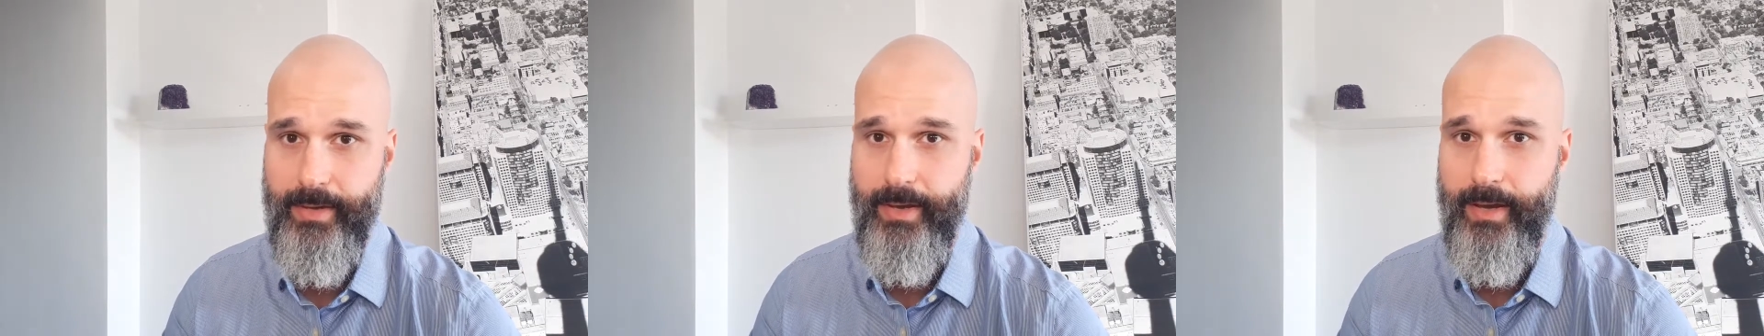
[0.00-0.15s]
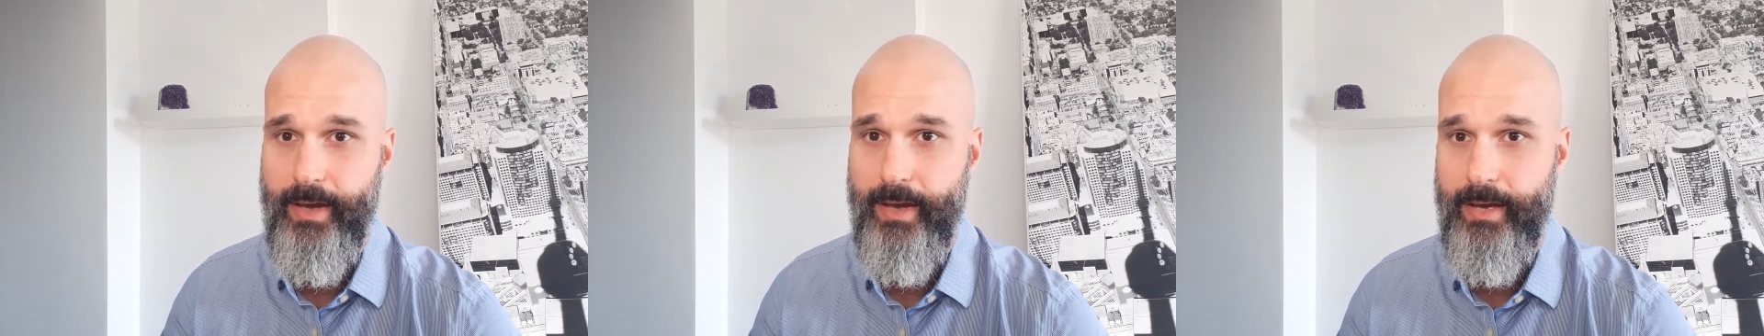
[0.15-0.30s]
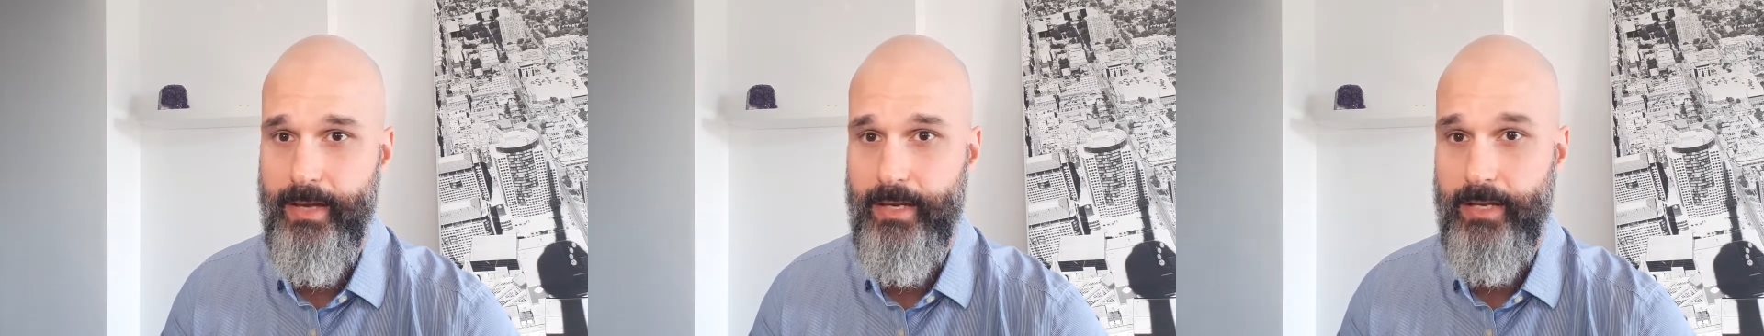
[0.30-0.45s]

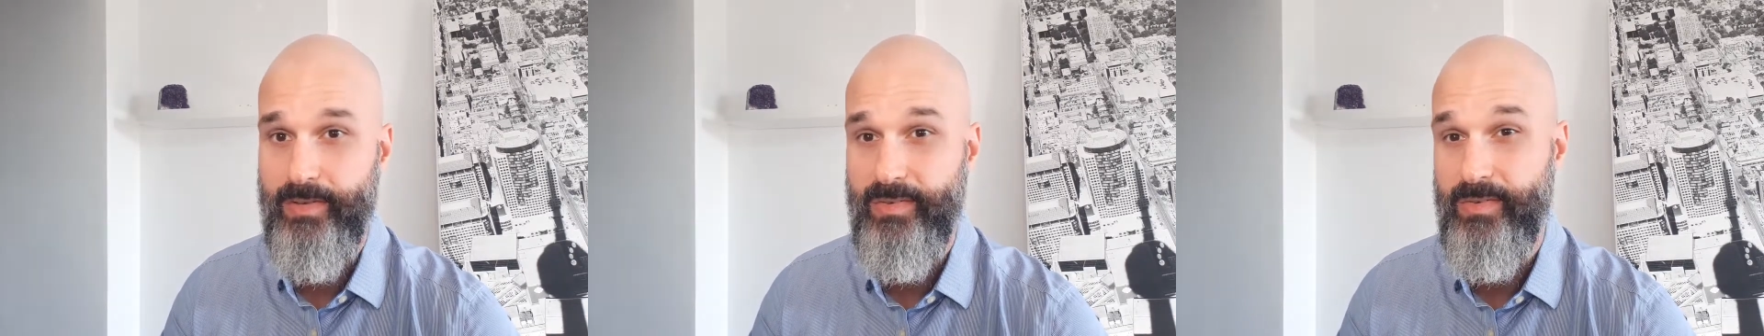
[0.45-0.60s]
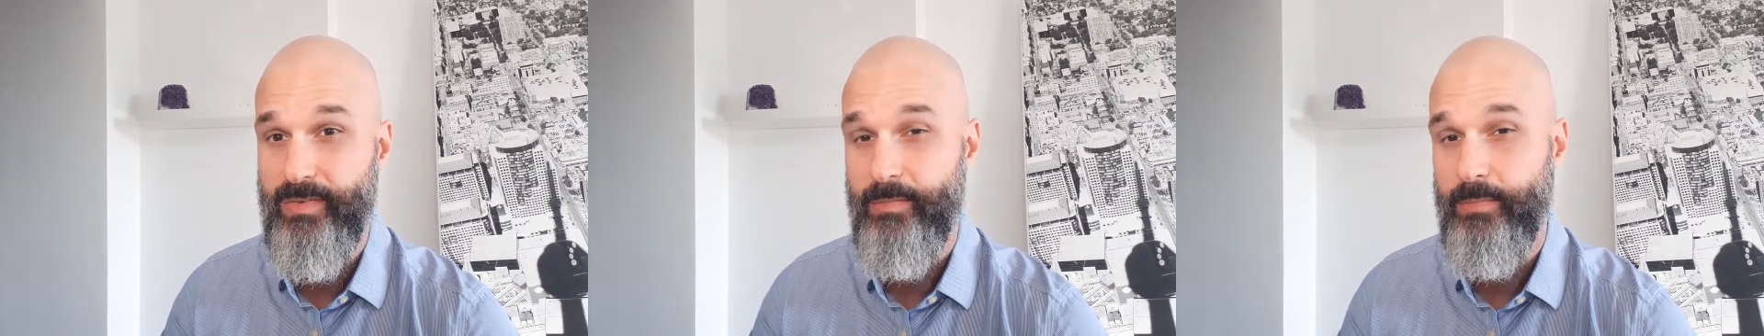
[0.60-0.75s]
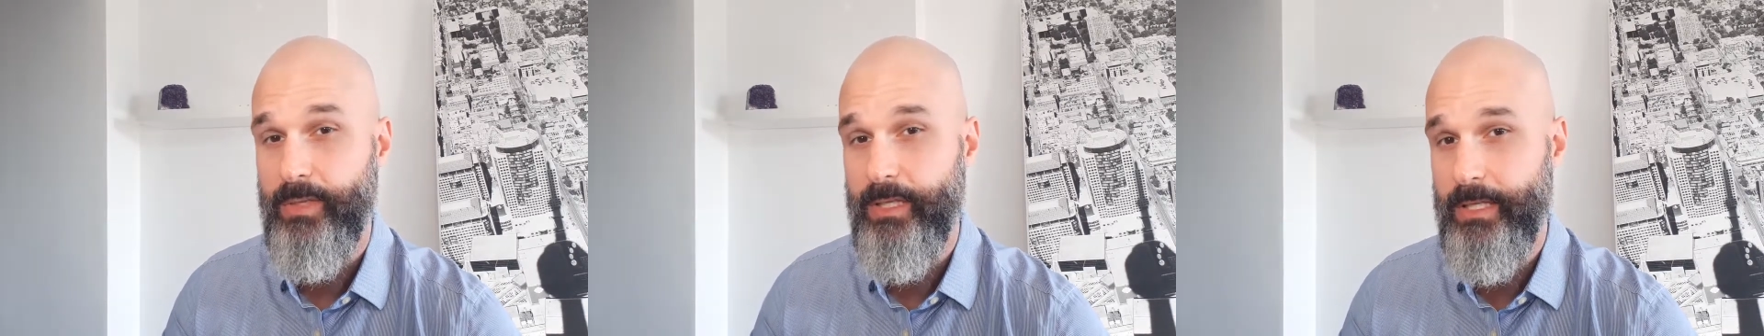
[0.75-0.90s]
And if
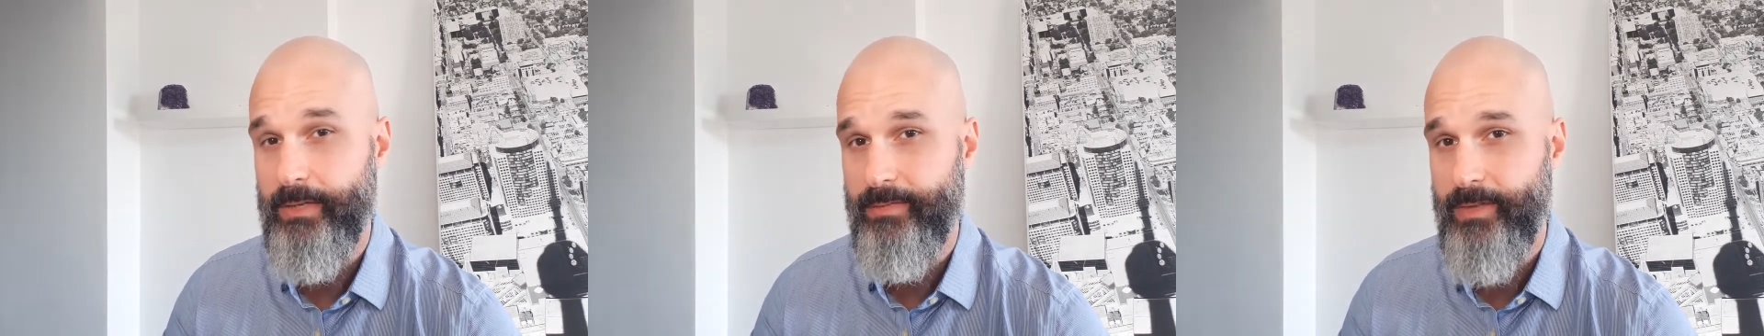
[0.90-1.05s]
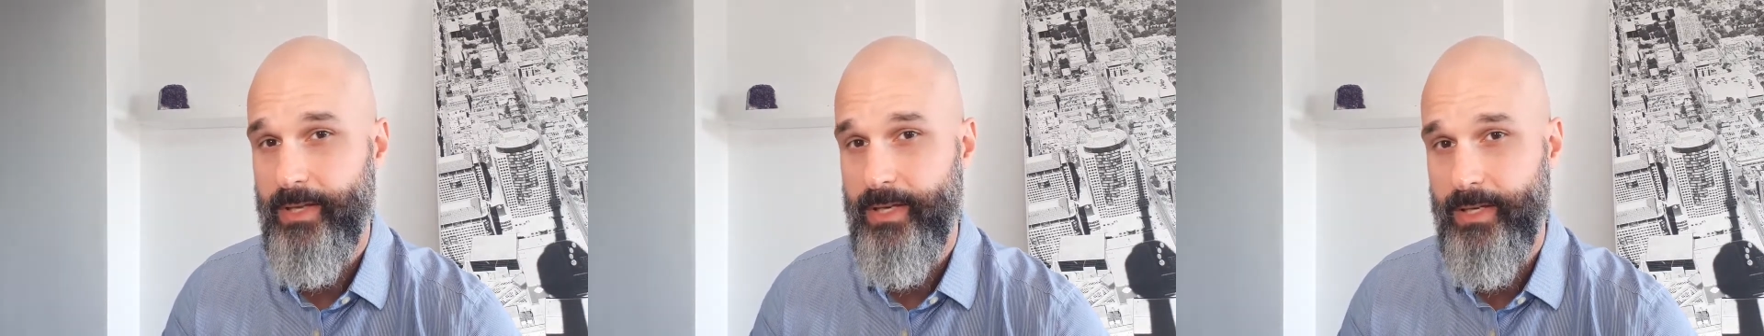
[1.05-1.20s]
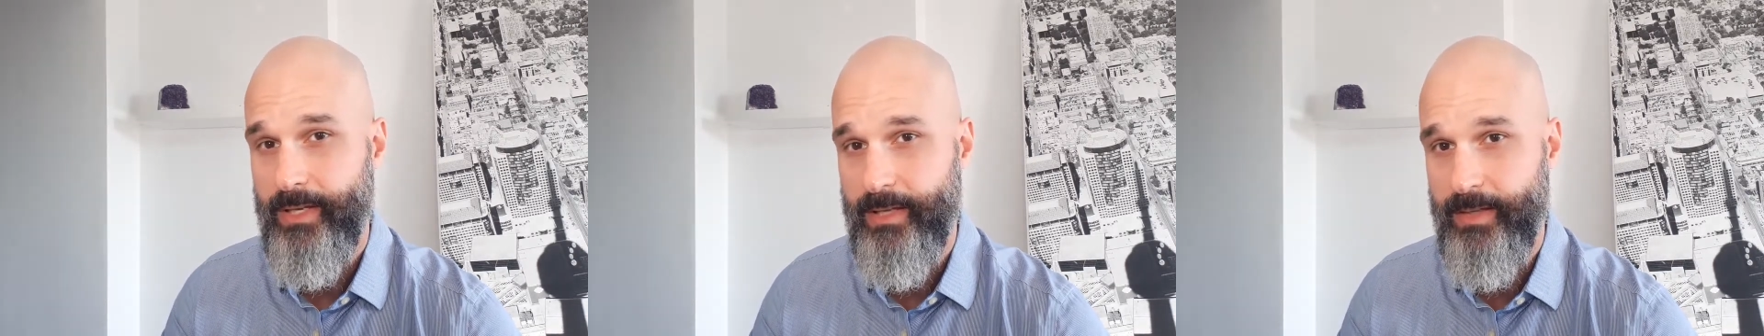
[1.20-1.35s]
you believe
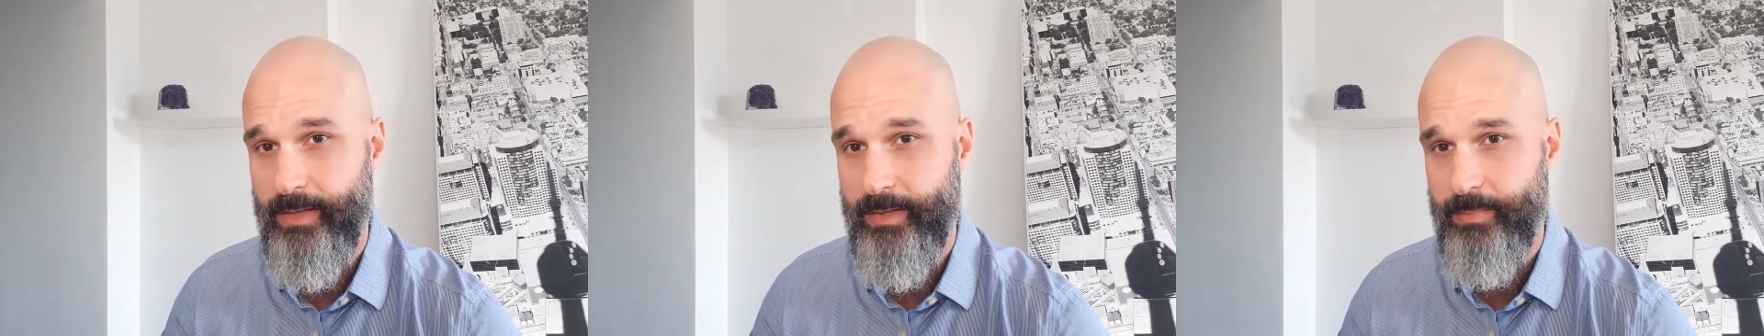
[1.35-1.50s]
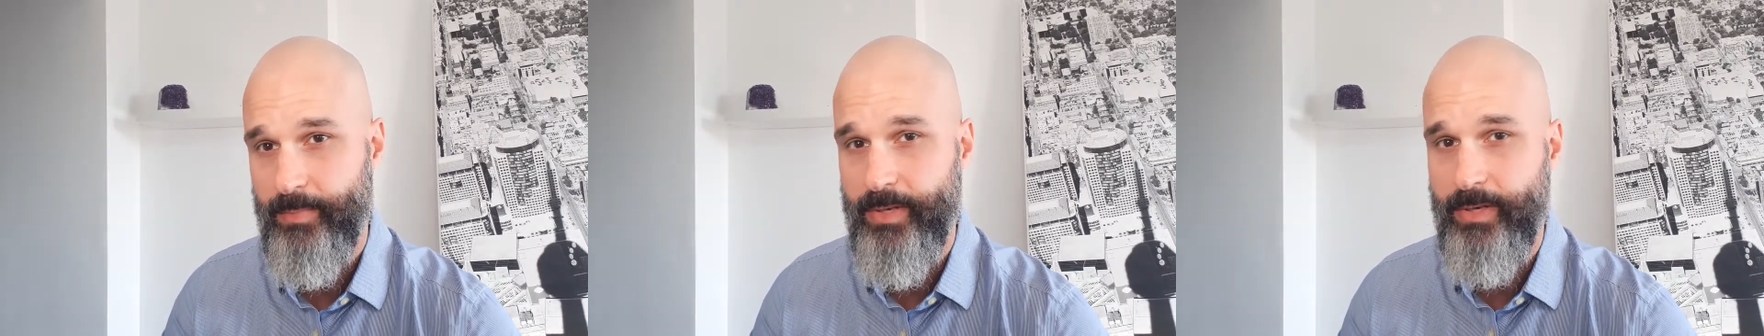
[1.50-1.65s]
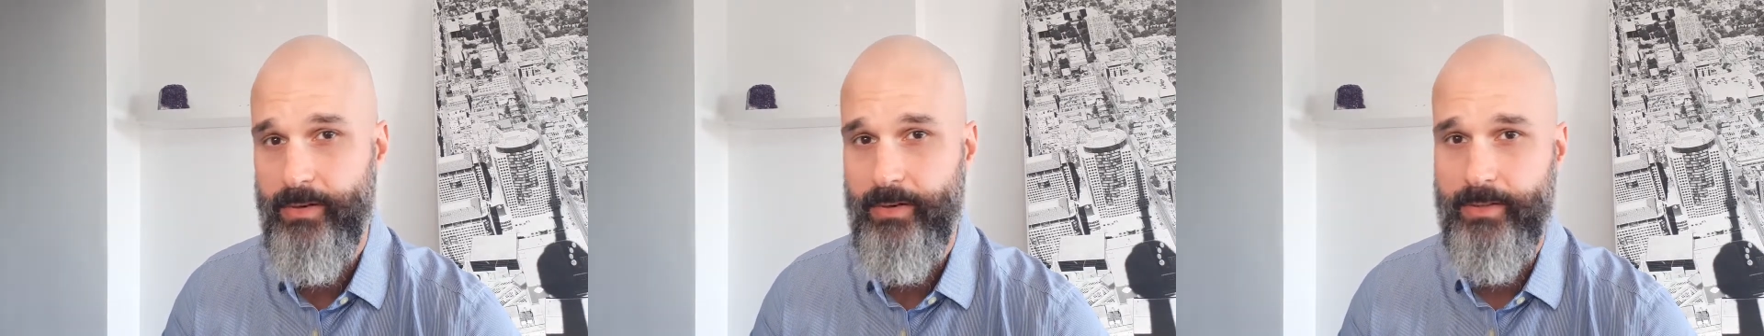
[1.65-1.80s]
that it is,
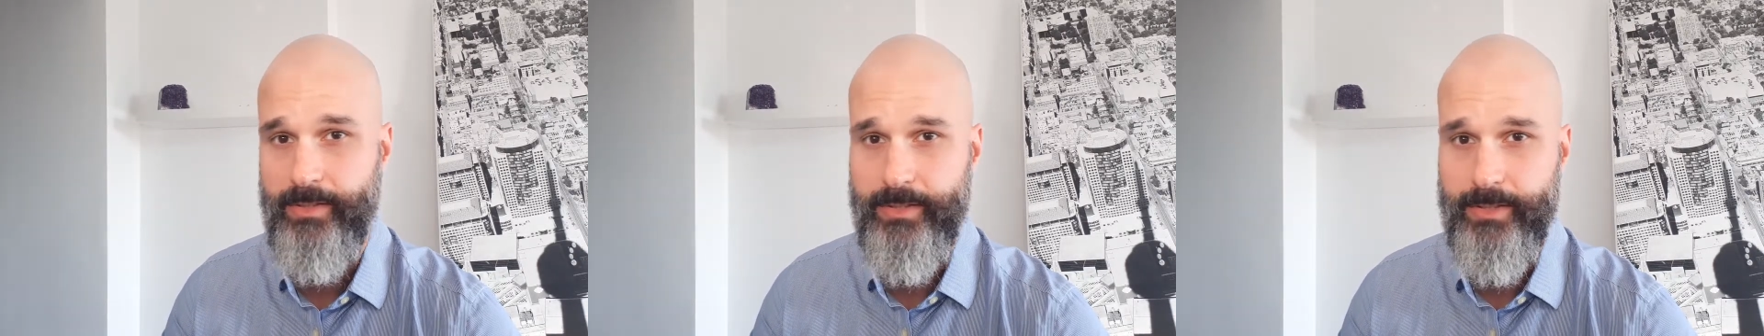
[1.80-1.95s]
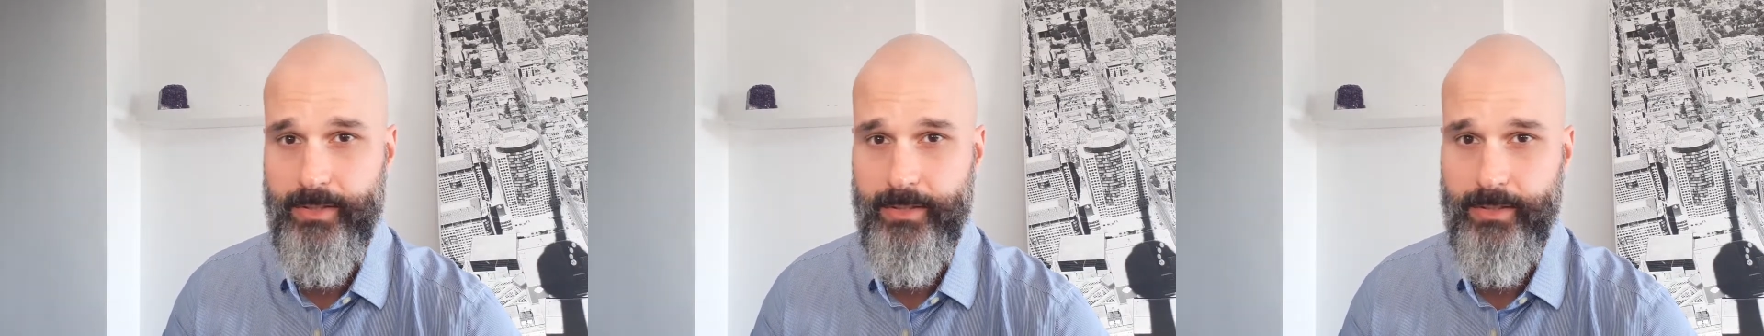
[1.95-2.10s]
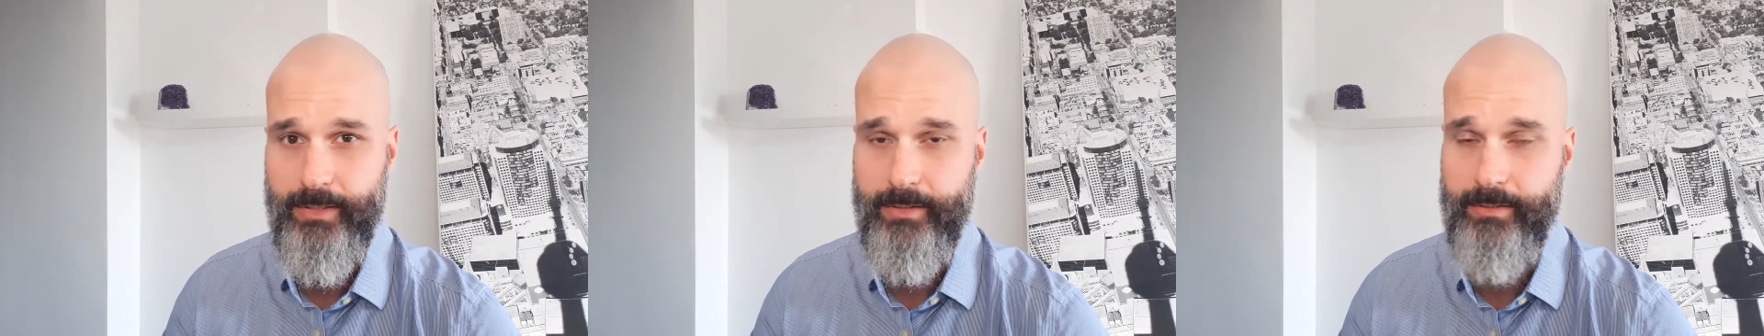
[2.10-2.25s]
but you're
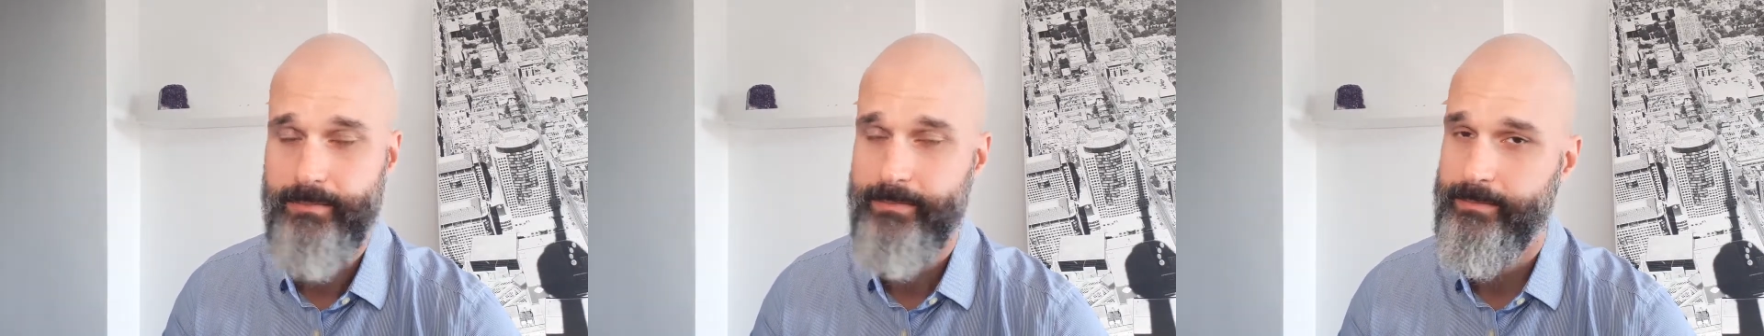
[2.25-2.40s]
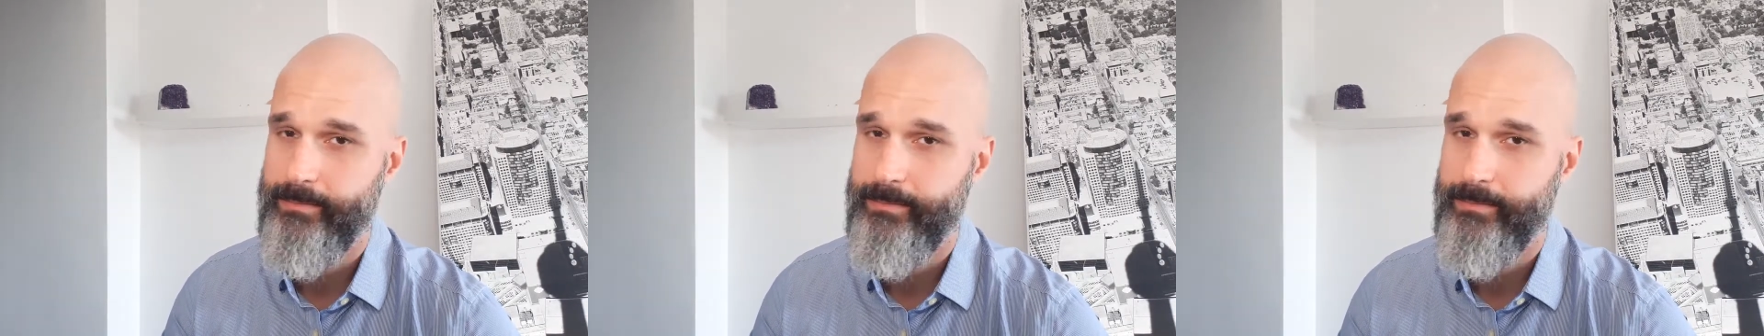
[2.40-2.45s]
uncertain,